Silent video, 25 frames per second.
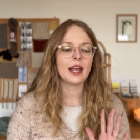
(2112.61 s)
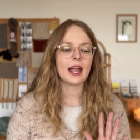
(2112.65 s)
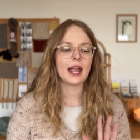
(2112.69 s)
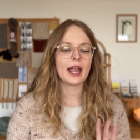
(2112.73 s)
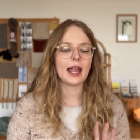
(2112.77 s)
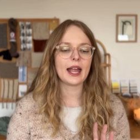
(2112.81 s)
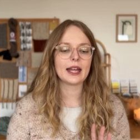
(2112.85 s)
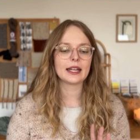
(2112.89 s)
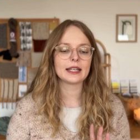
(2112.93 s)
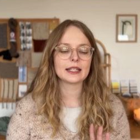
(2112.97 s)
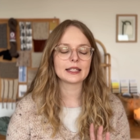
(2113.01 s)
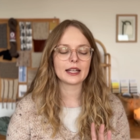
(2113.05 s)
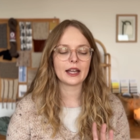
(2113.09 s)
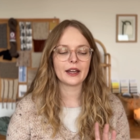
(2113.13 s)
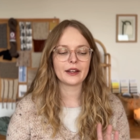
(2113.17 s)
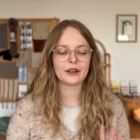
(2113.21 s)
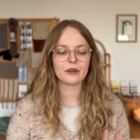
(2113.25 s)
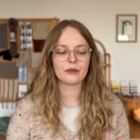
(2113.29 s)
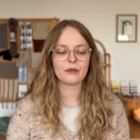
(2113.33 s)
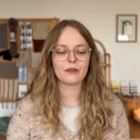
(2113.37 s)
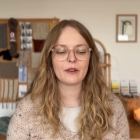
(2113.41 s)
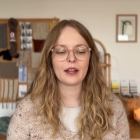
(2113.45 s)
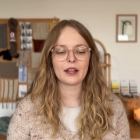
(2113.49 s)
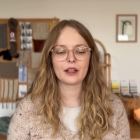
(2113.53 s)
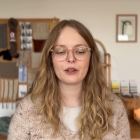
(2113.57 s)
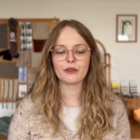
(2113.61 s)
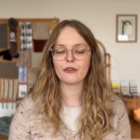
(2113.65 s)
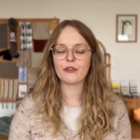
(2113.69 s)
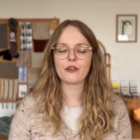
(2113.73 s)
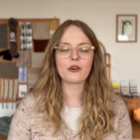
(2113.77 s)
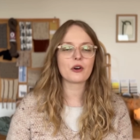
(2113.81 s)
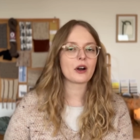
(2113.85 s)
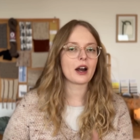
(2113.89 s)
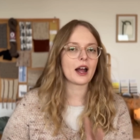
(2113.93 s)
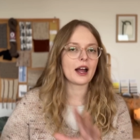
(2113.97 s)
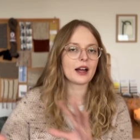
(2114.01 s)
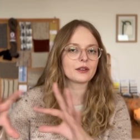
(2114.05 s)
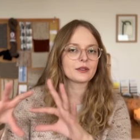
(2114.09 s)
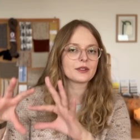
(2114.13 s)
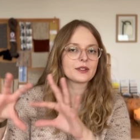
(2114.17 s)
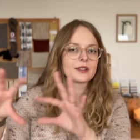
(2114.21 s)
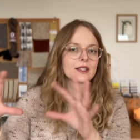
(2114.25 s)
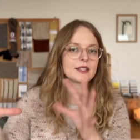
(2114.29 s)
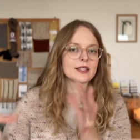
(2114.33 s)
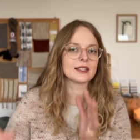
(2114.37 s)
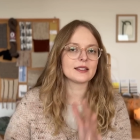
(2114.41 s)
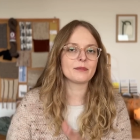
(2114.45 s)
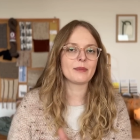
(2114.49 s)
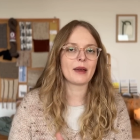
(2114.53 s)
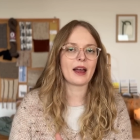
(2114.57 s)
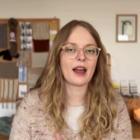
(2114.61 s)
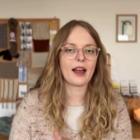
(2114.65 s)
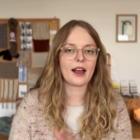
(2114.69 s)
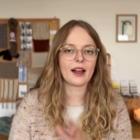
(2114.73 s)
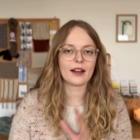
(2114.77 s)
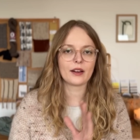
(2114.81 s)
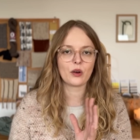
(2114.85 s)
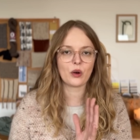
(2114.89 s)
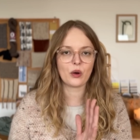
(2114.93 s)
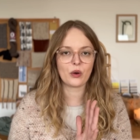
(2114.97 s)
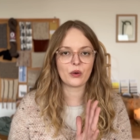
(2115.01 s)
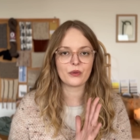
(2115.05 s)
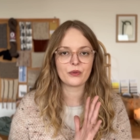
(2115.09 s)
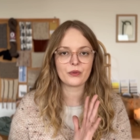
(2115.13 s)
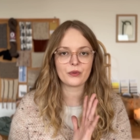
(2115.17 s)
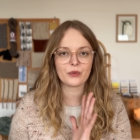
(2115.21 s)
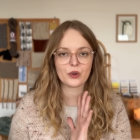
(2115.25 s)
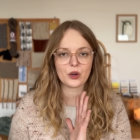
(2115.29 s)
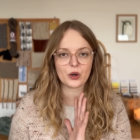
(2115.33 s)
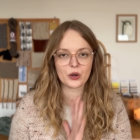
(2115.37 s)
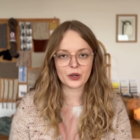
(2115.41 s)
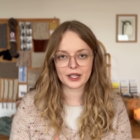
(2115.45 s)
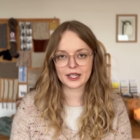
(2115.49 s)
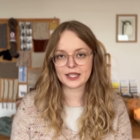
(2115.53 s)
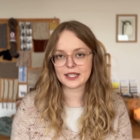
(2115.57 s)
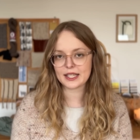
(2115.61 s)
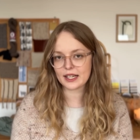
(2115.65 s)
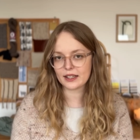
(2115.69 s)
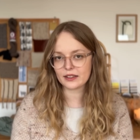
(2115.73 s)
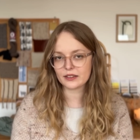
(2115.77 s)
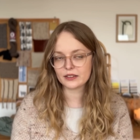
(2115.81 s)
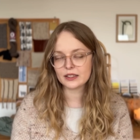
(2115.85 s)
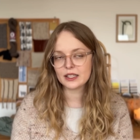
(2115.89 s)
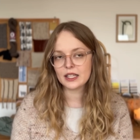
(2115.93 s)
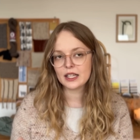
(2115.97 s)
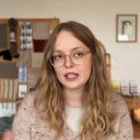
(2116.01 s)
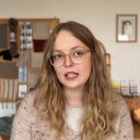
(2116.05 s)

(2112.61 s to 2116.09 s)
and kind of like 4 ounces bag of Corriedale